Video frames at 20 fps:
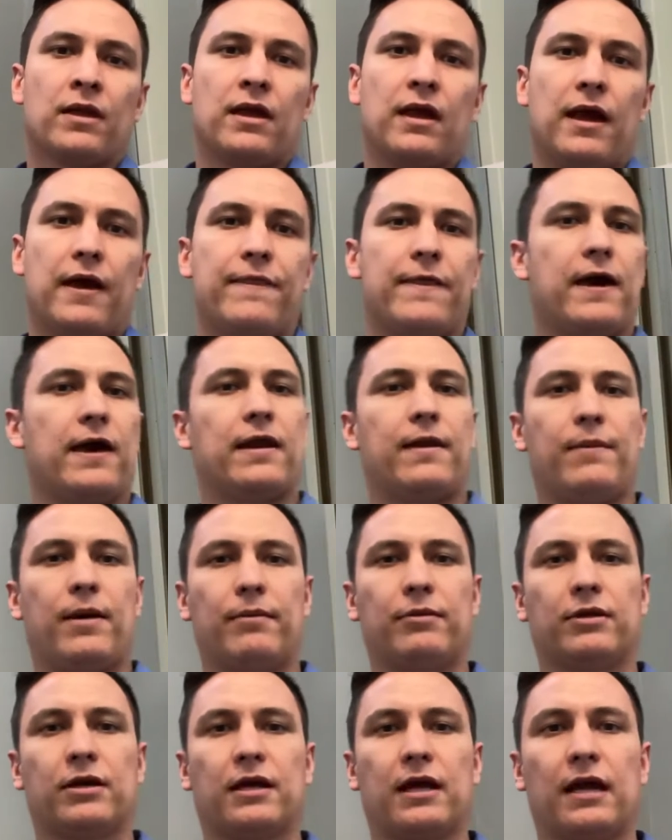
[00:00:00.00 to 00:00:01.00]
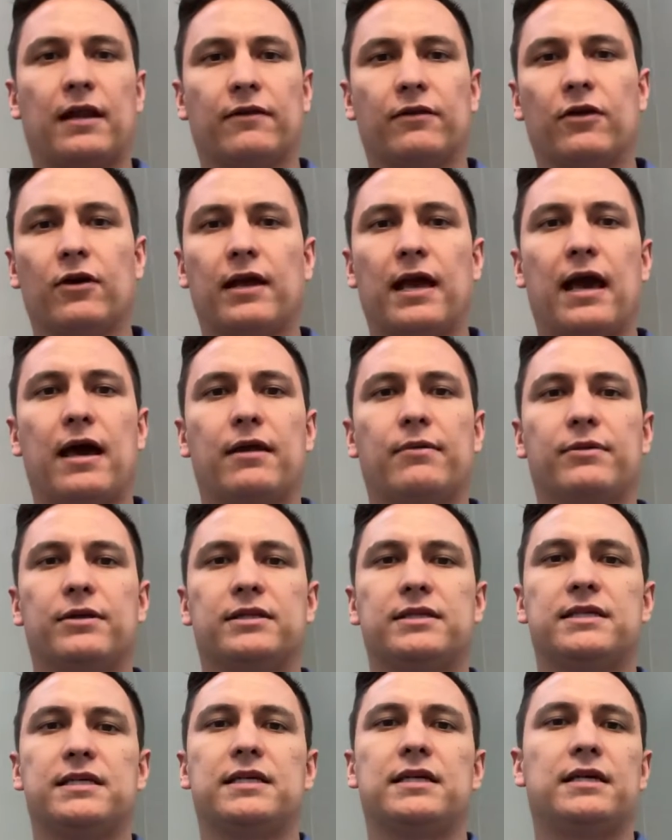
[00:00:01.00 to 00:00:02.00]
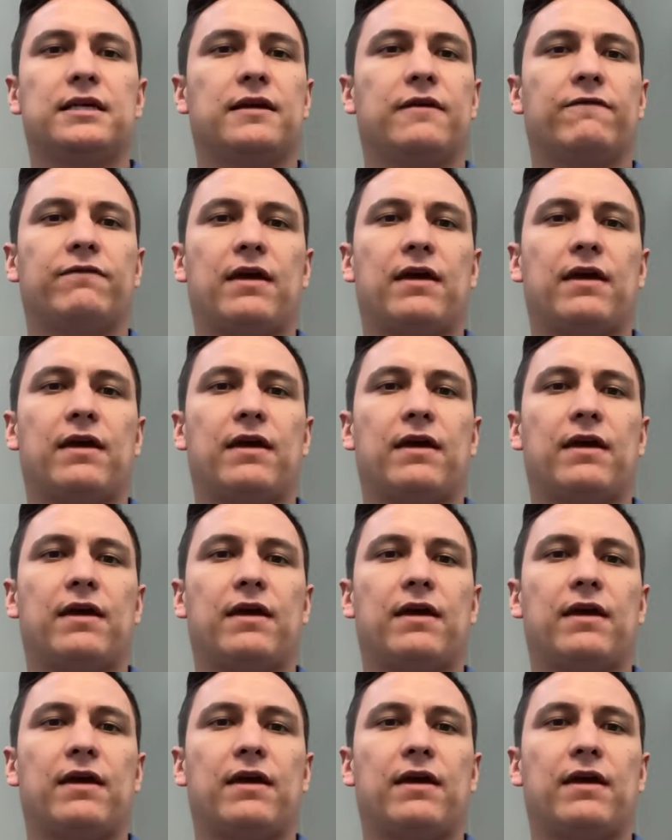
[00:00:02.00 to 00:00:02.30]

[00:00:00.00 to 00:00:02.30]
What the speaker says: And then I'm able to kind of look at them and see if